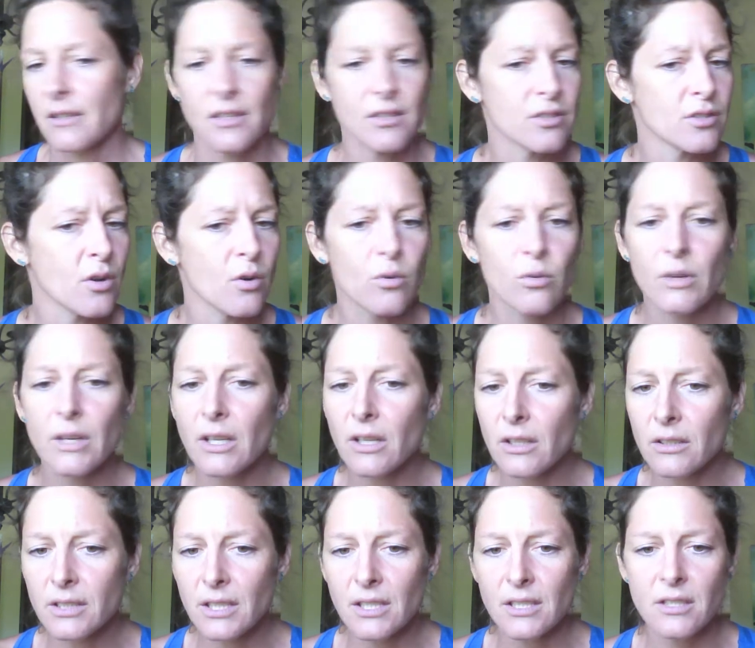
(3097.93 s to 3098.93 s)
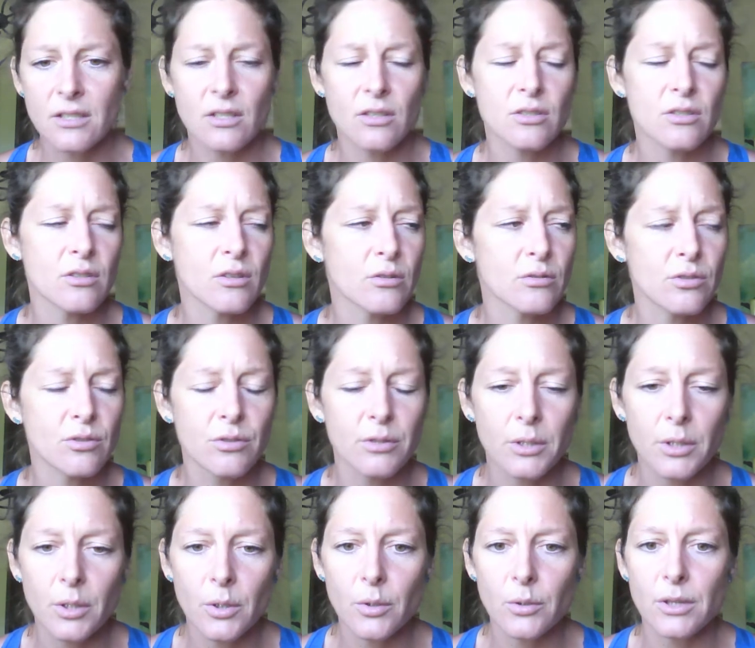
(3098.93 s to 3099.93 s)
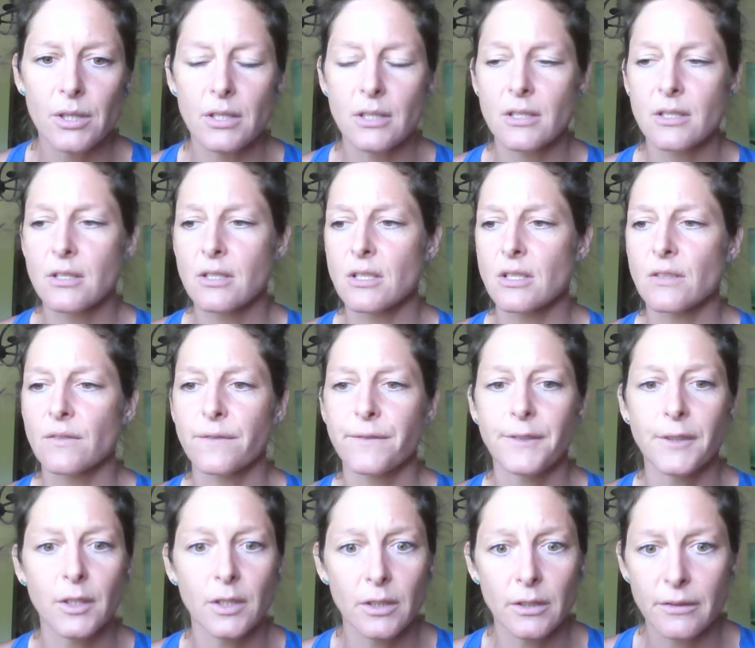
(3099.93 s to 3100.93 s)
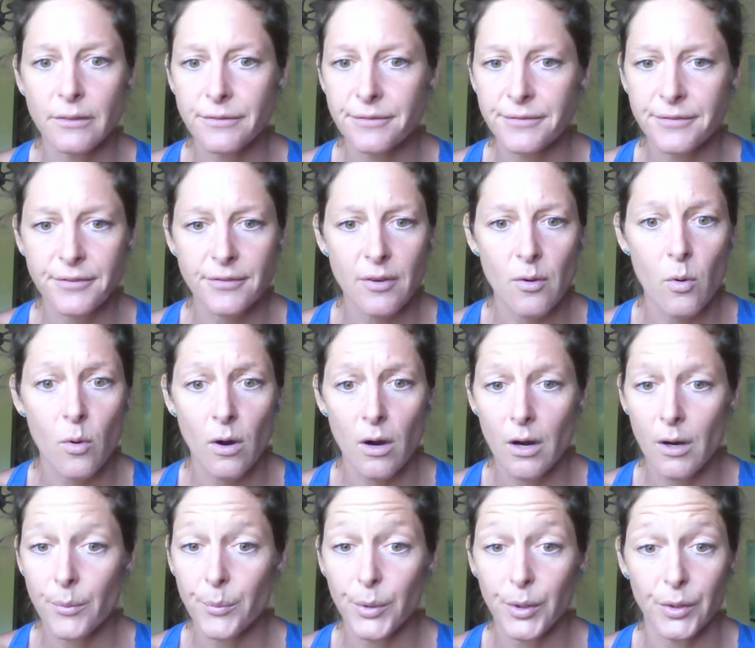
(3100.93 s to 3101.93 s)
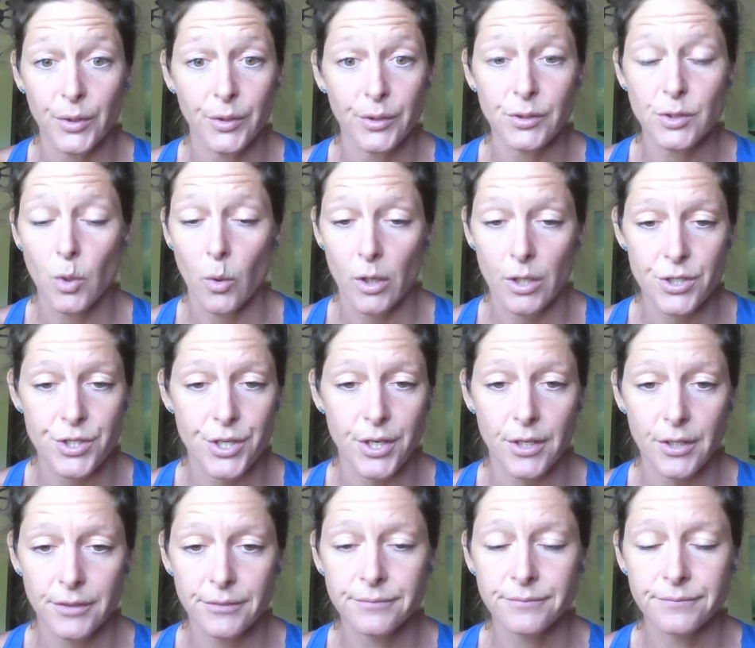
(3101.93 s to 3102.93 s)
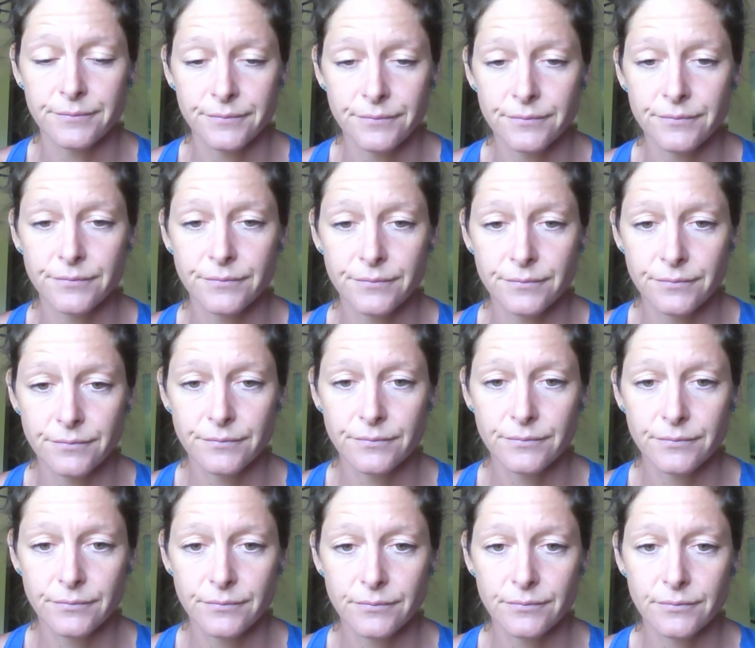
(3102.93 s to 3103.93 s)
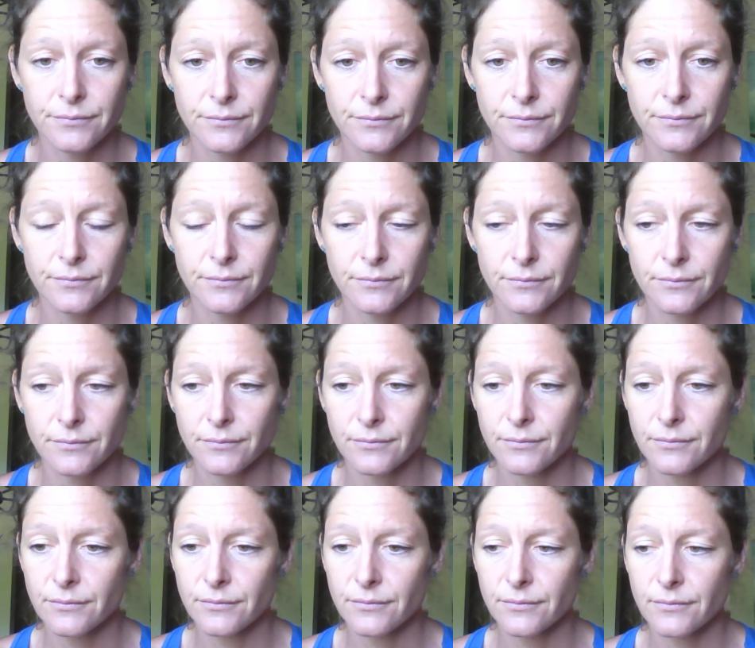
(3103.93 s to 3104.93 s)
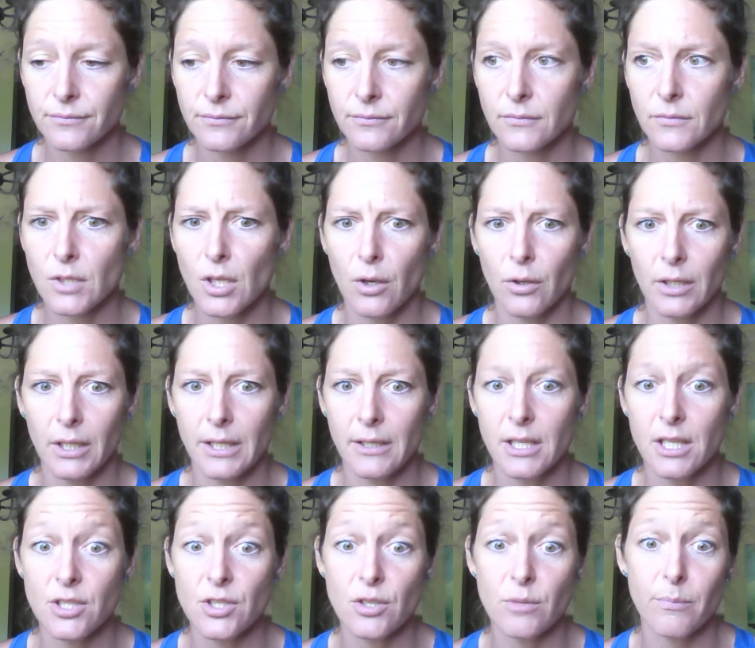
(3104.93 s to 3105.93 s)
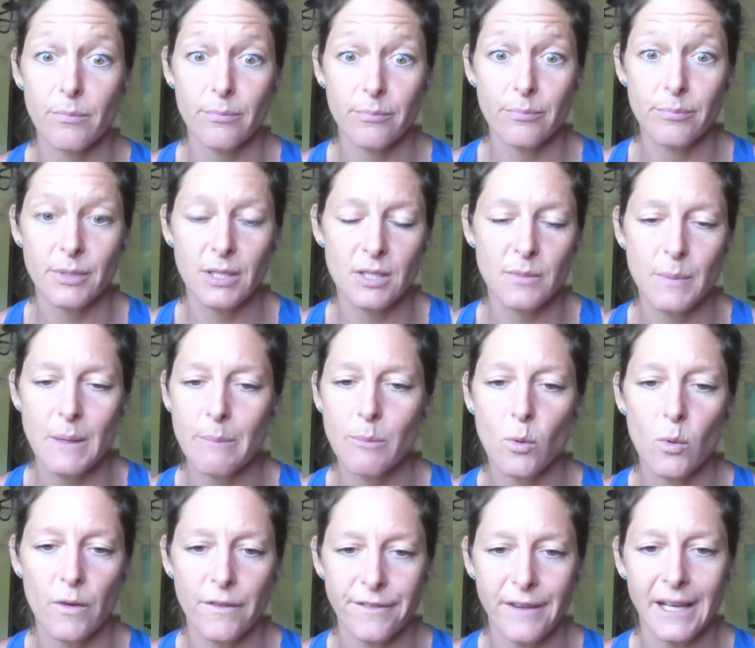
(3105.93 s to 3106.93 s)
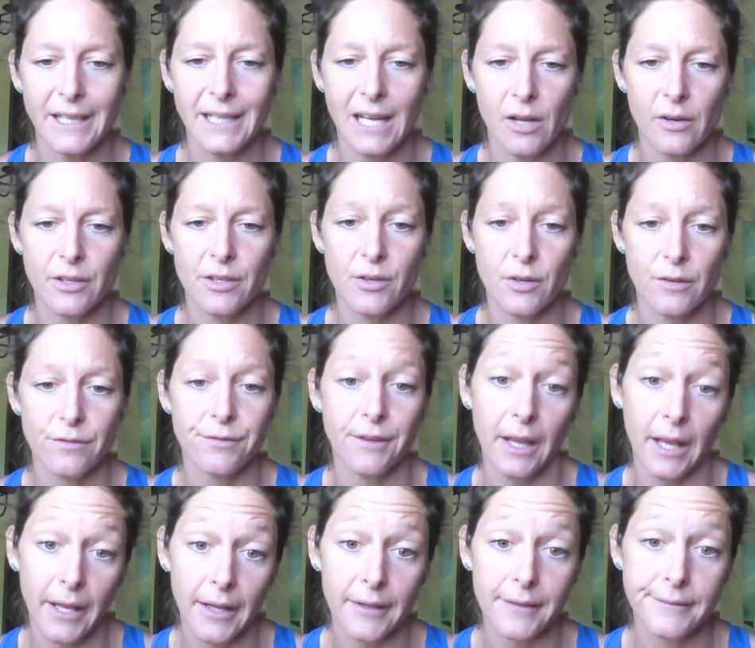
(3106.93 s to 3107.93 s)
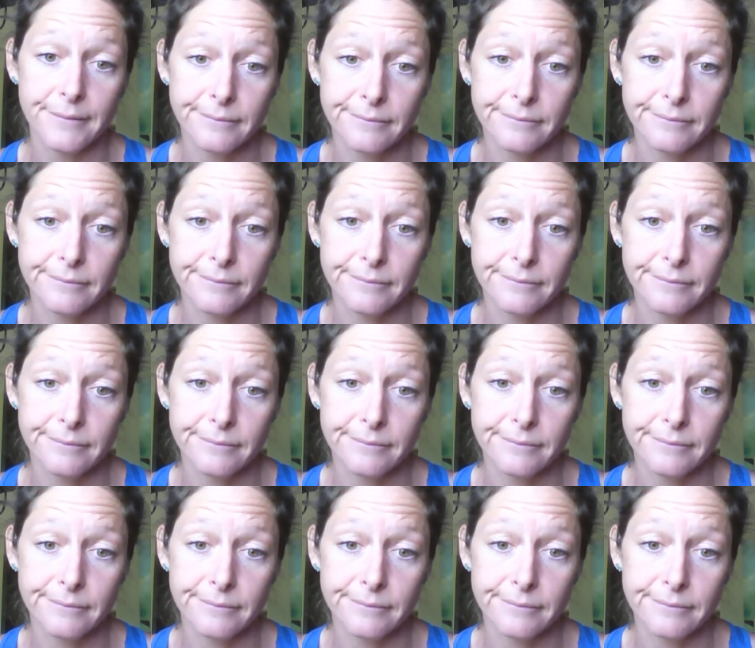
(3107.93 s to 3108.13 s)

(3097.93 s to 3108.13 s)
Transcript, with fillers: There's no realness. There's no truth. It's just full of horrible torture. Fear. Totally, because people will find out you're fake.